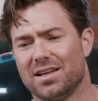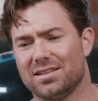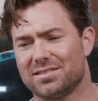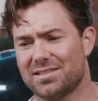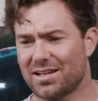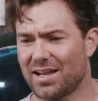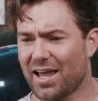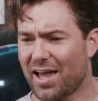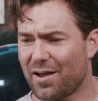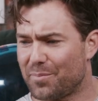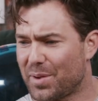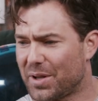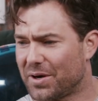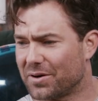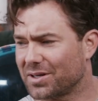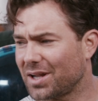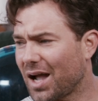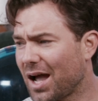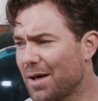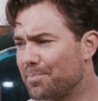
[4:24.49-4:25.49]
tend to have better
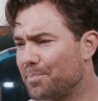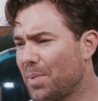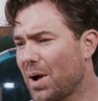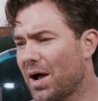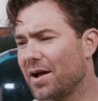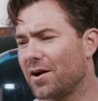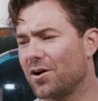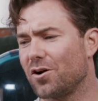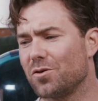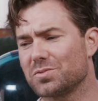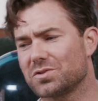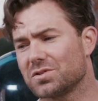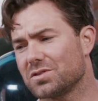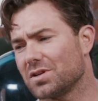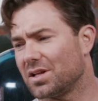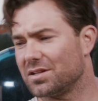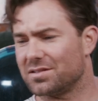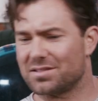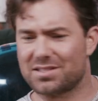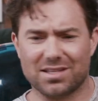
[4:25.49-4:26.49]
gut biomes
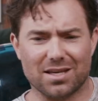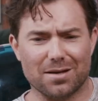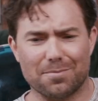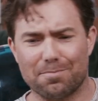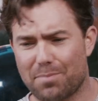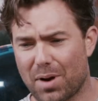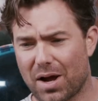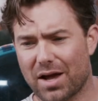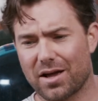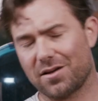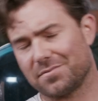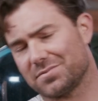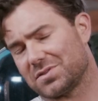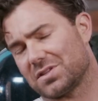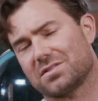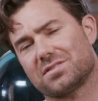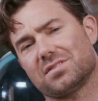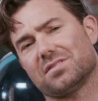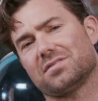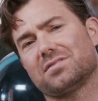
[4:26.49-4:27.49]
and skin biomes.
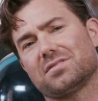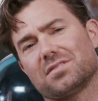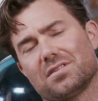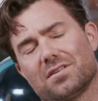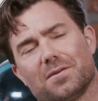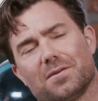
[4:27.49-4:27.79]
It's this,